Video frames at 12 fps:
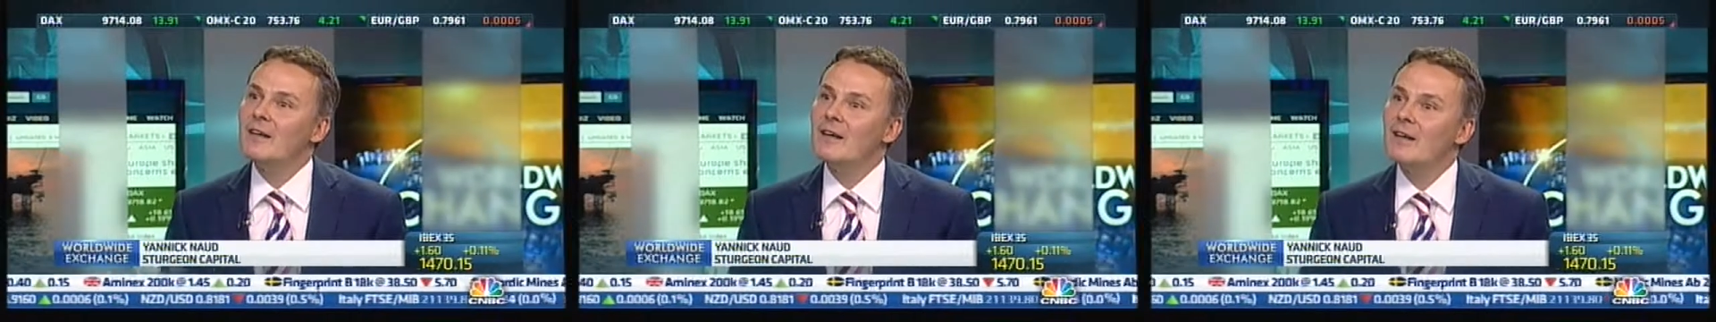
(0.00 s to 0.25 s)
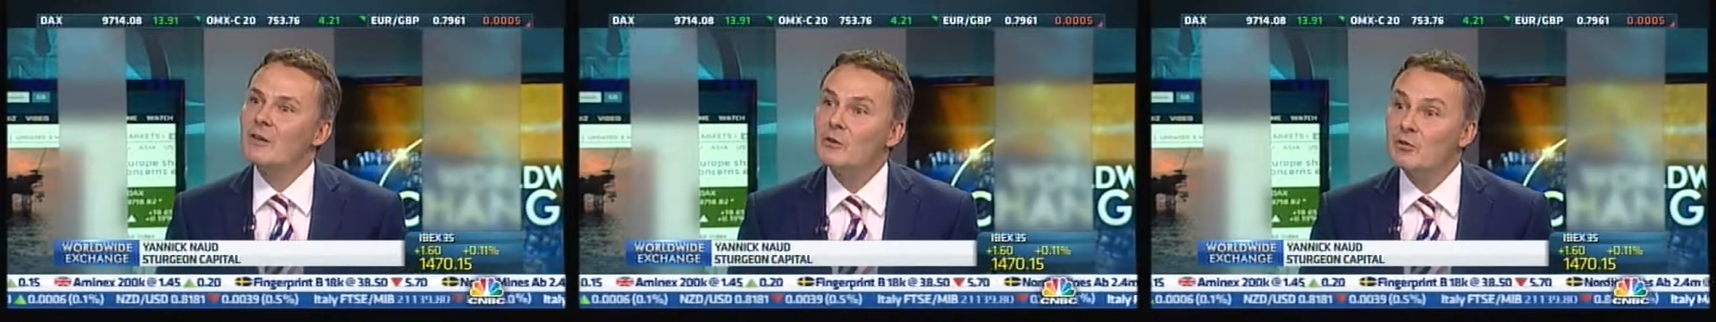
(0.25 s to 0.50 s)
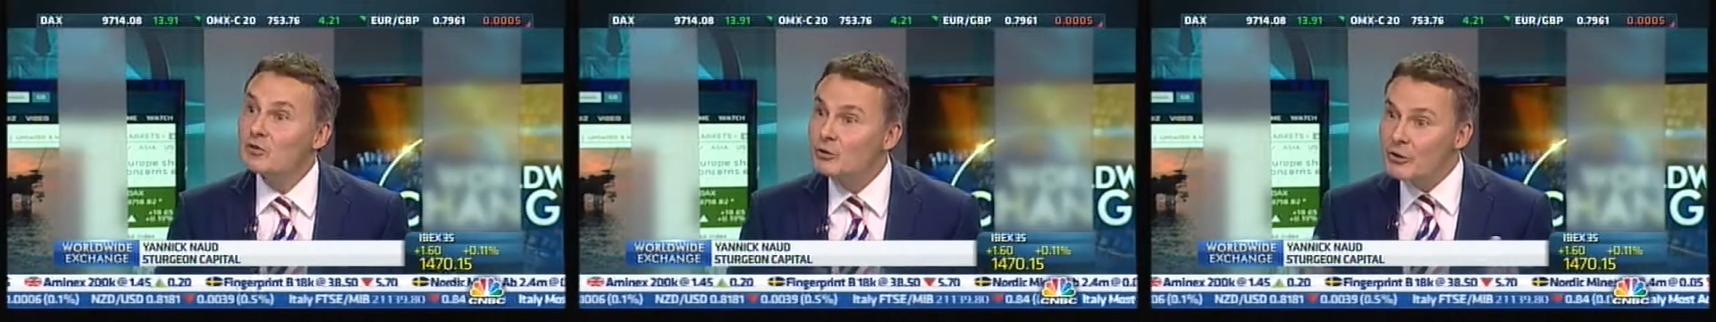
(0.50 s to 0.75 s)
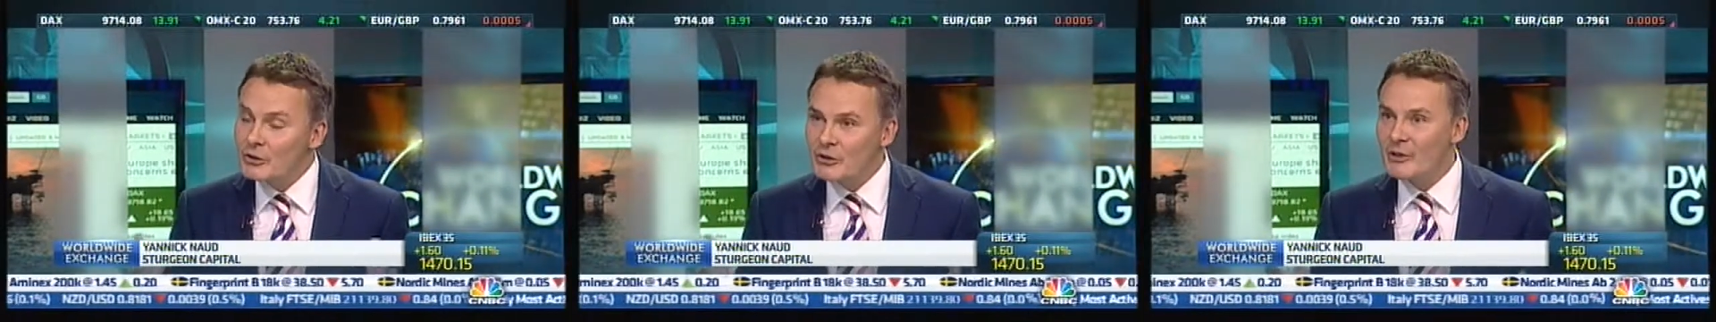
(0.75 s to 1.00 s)
uh,
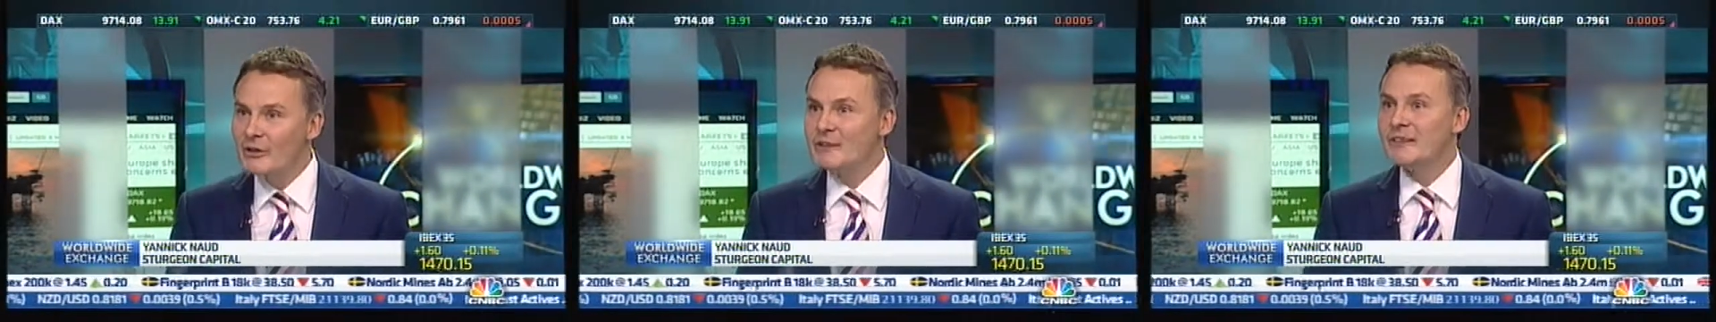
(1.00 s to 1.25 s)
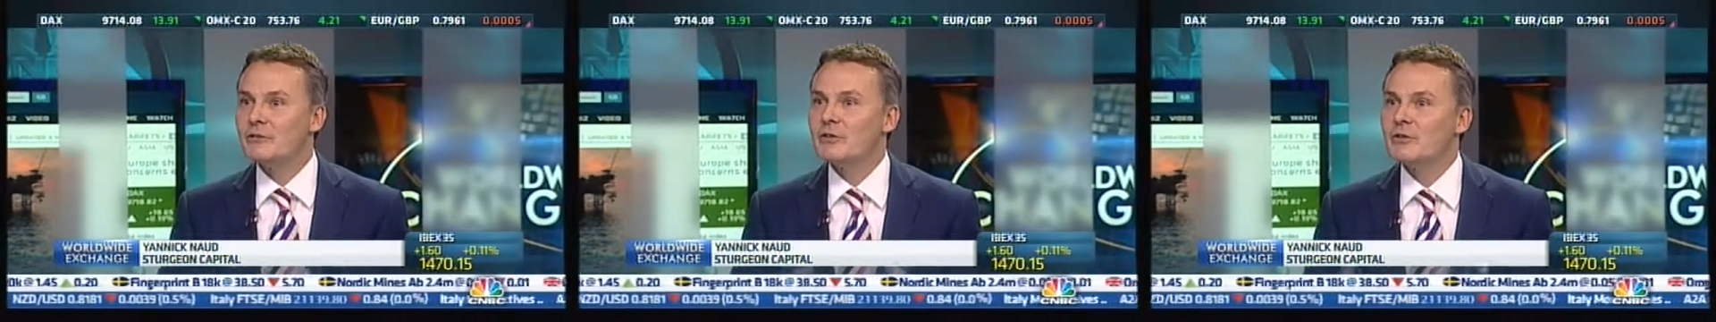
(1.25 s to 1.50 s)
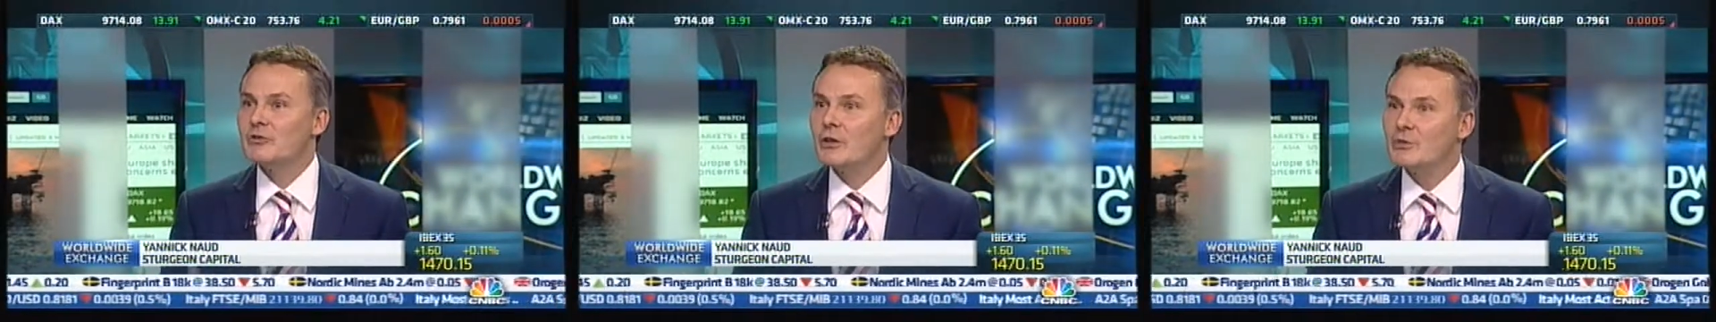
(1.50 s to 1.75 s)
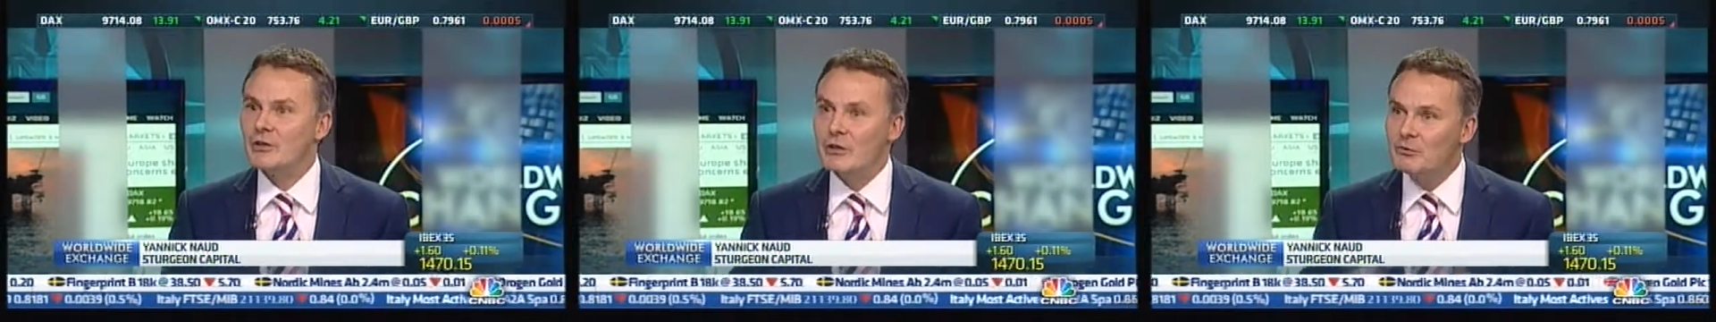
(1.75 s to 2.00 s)
construction and infrastructure.